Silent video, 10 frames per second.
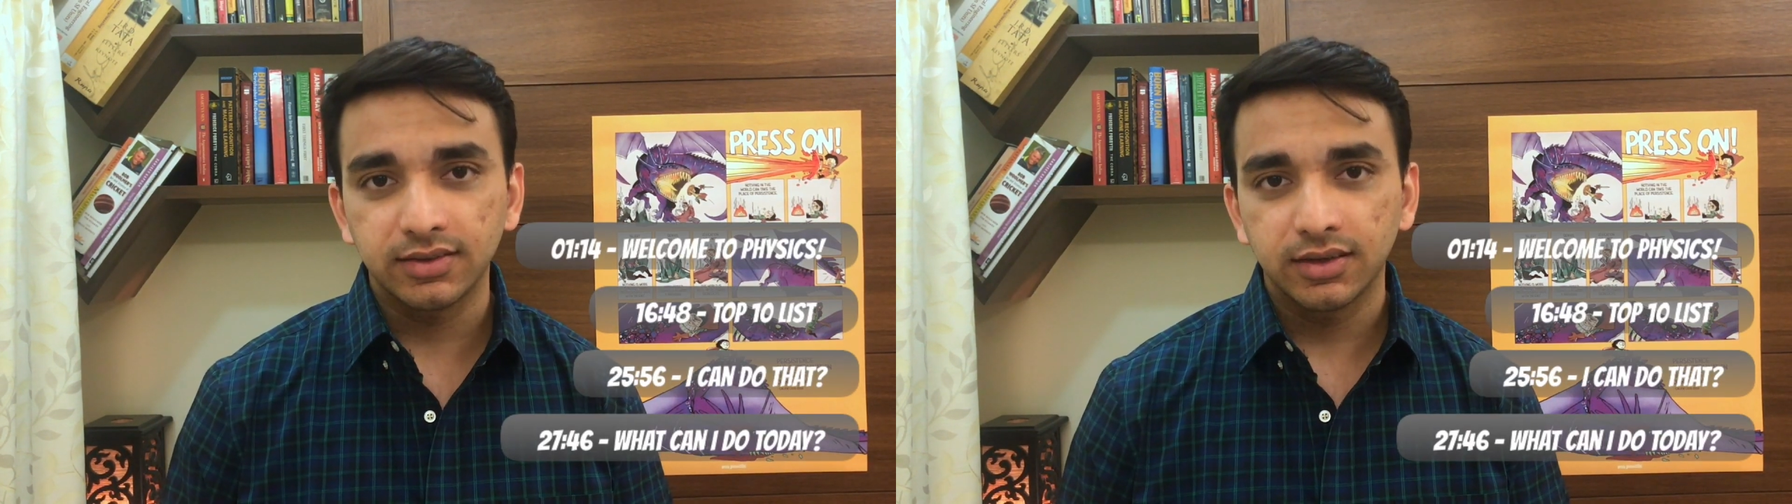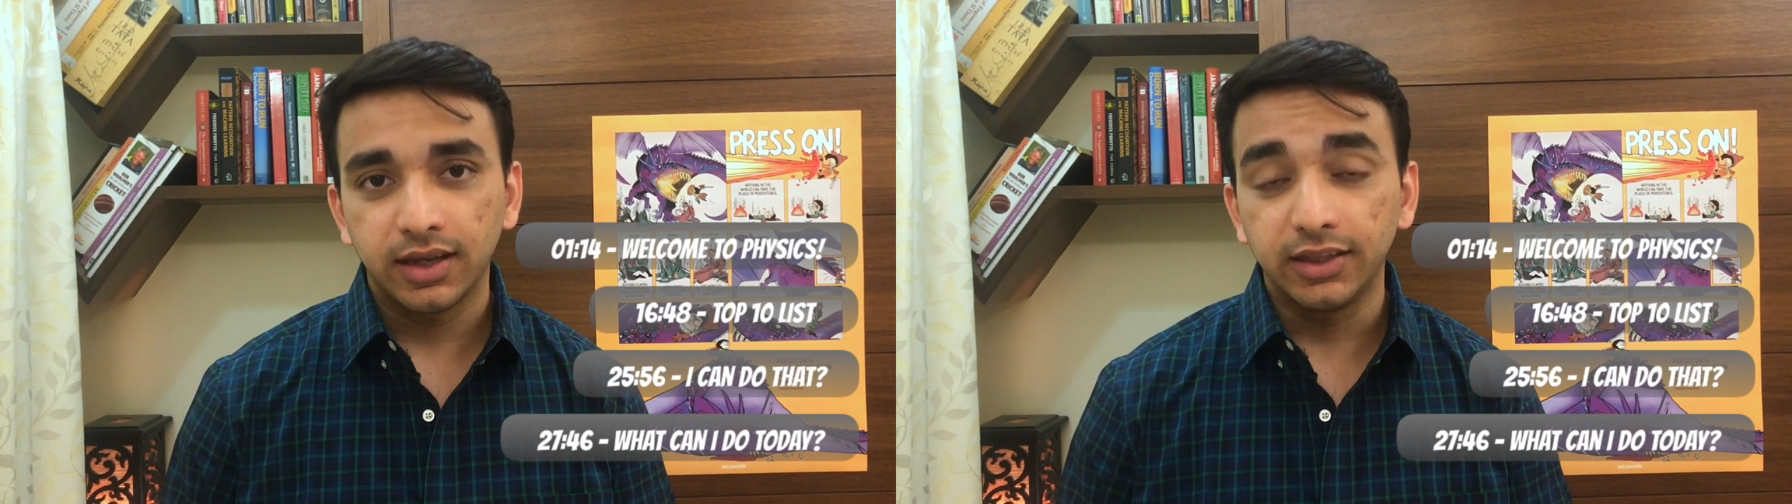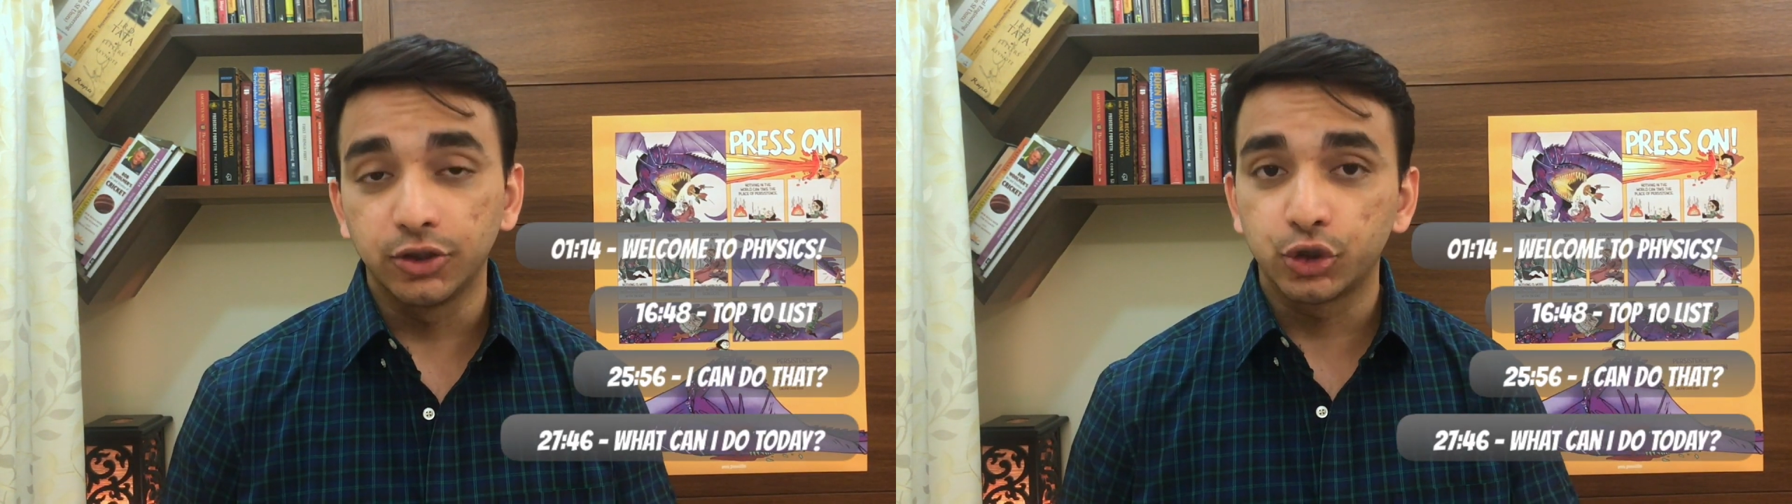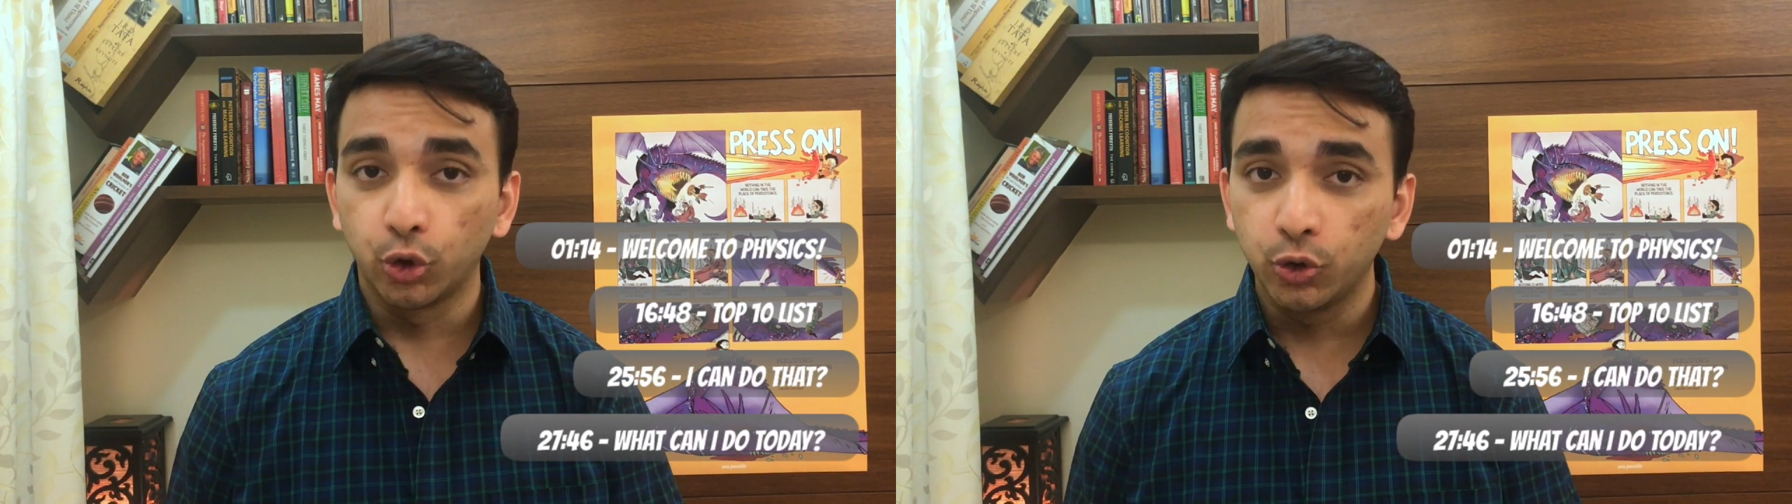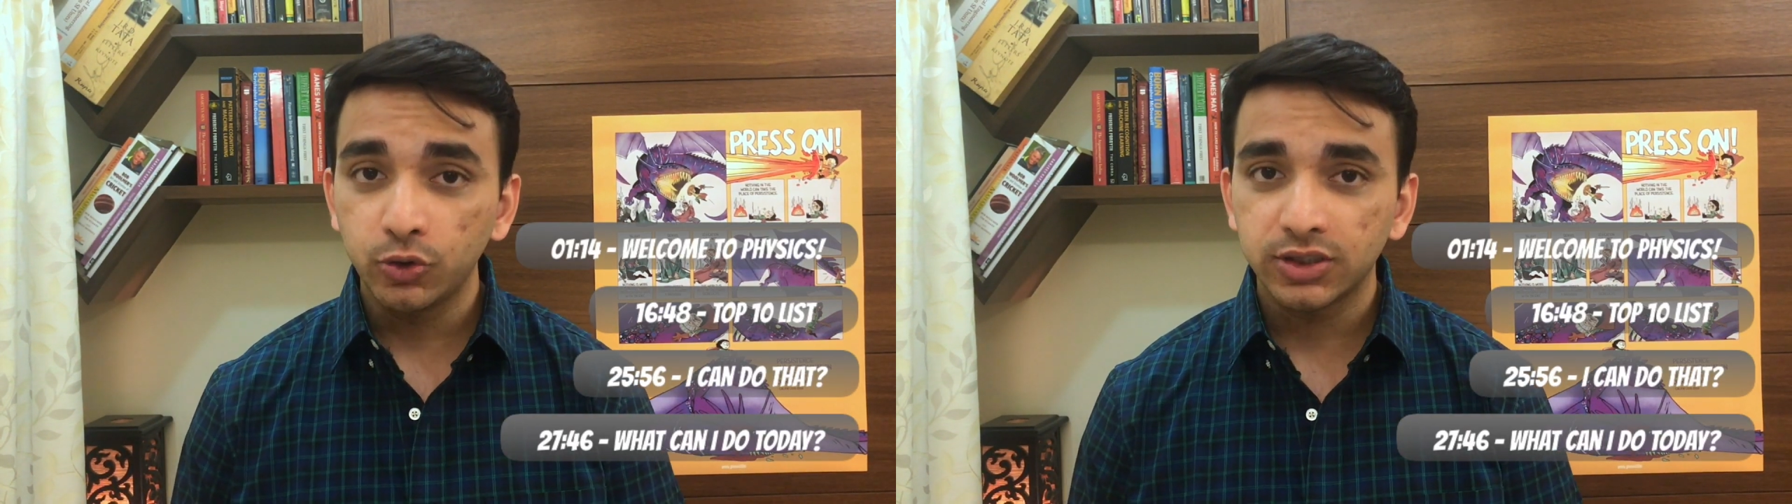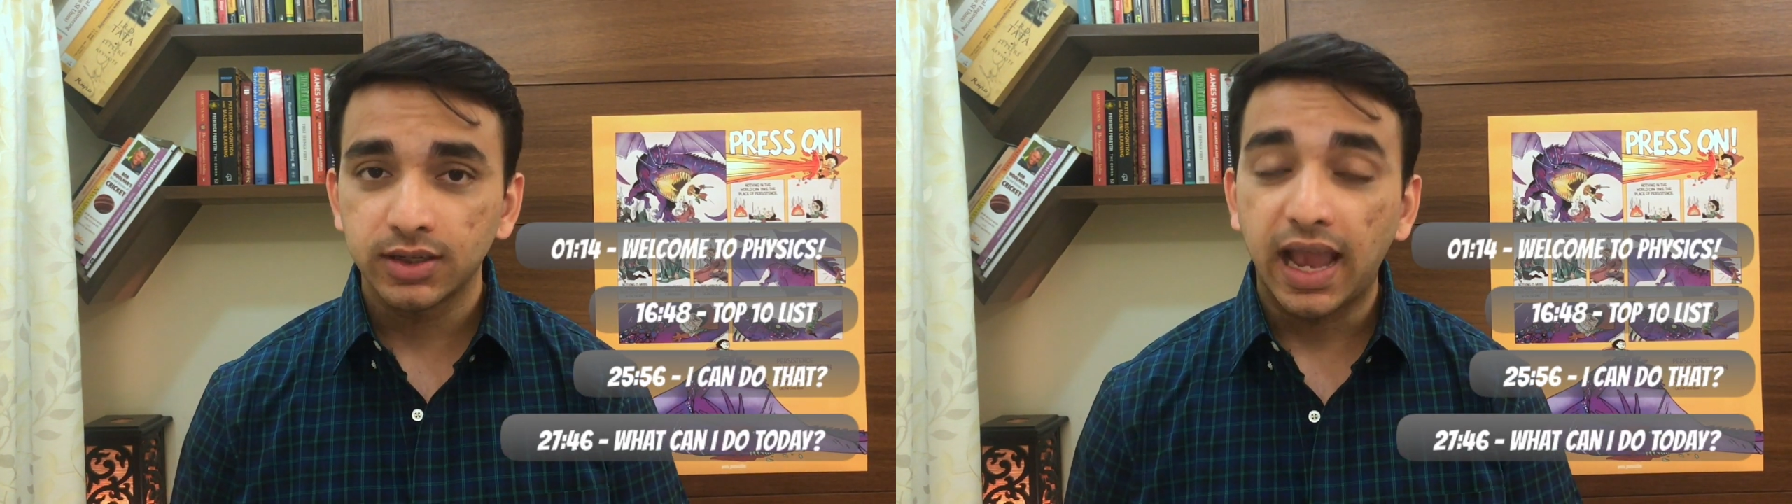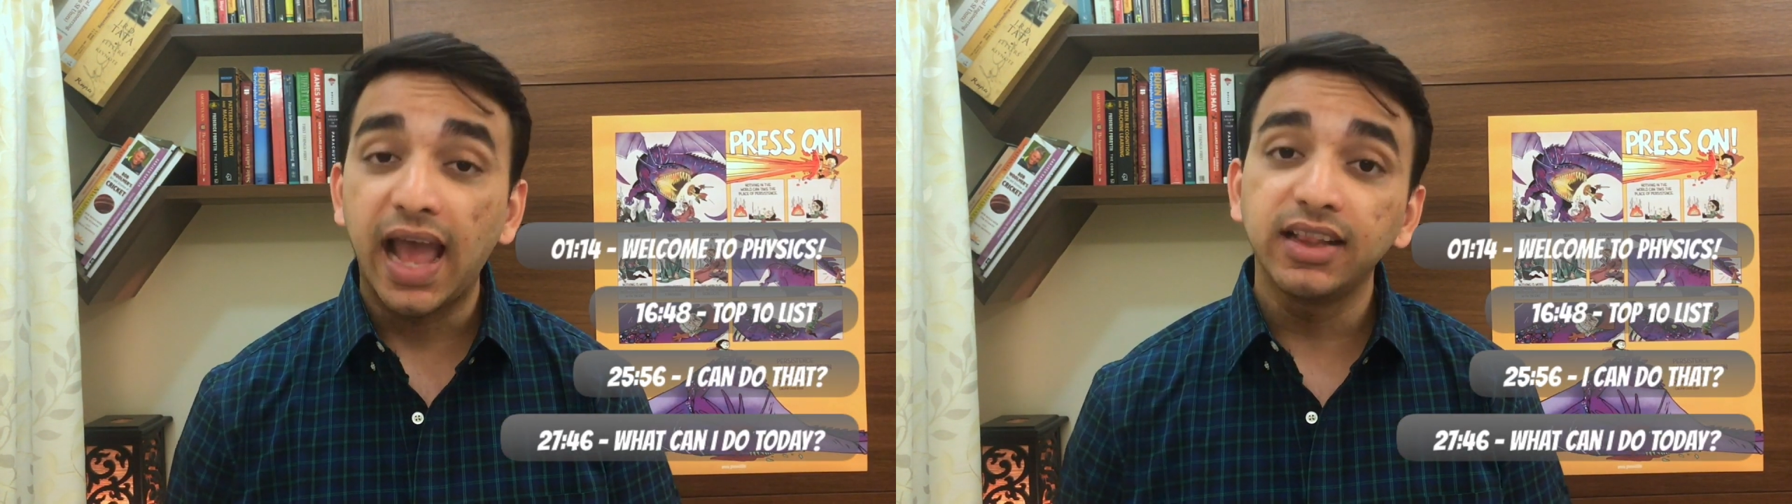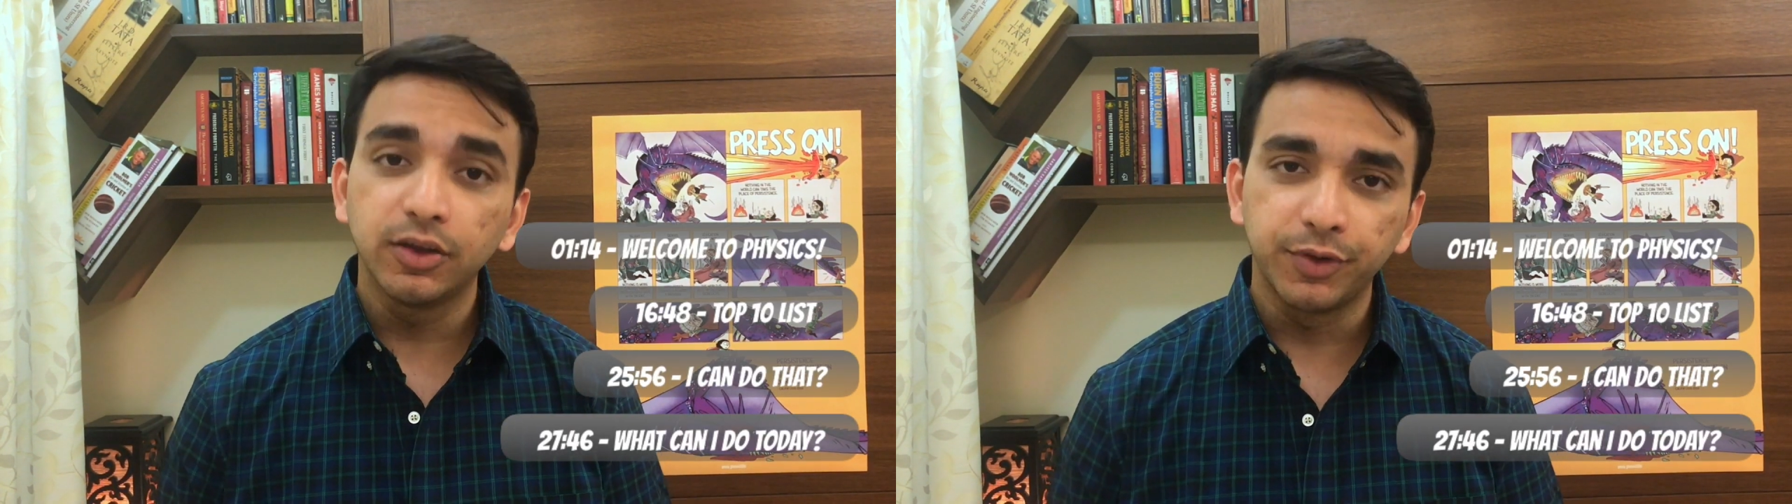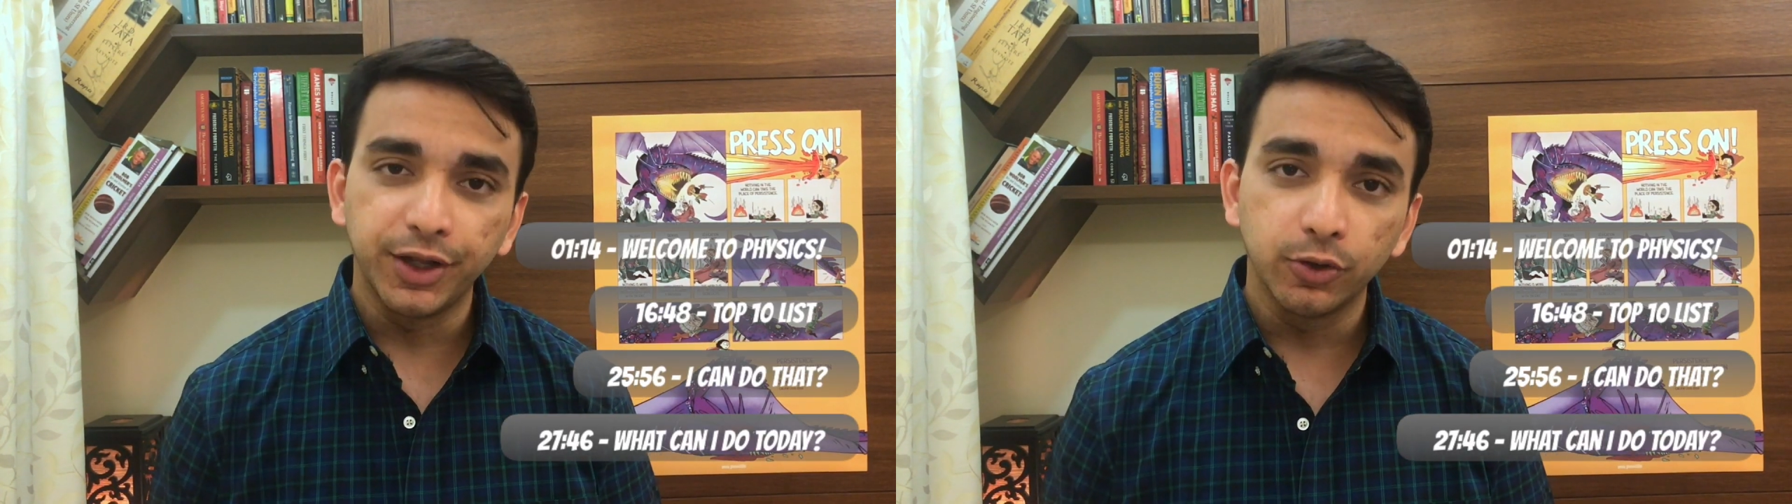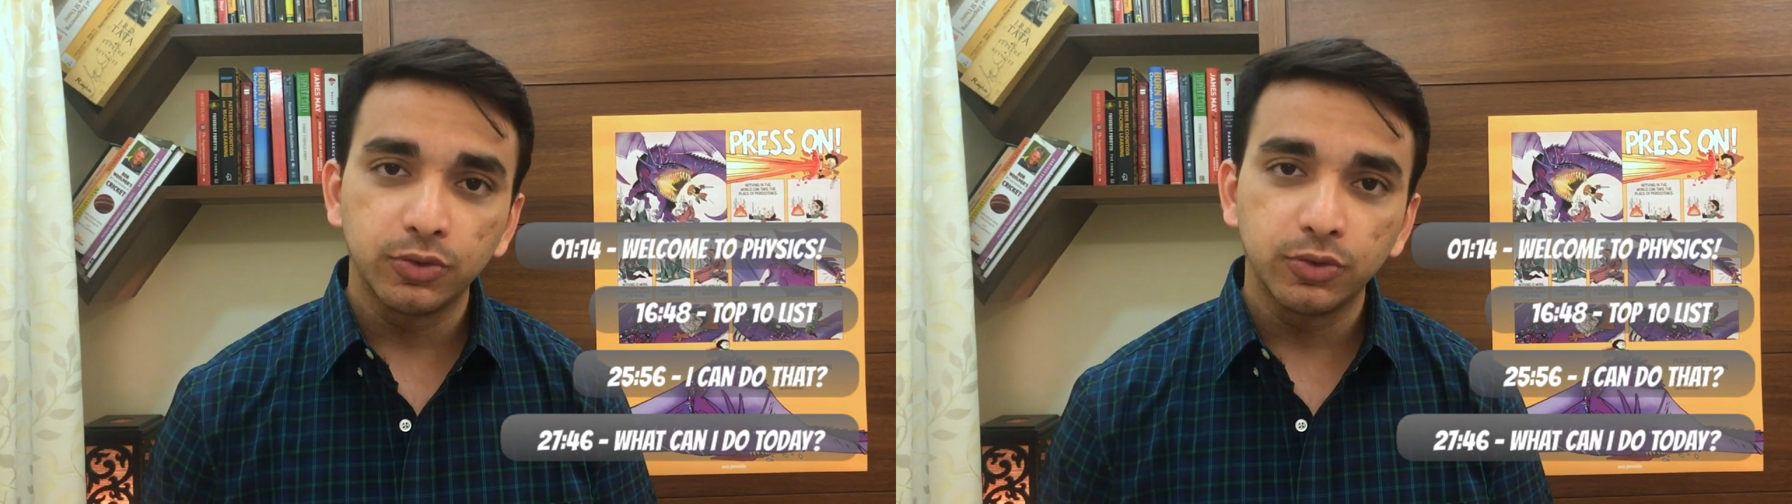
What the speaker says: in the show notes and the video,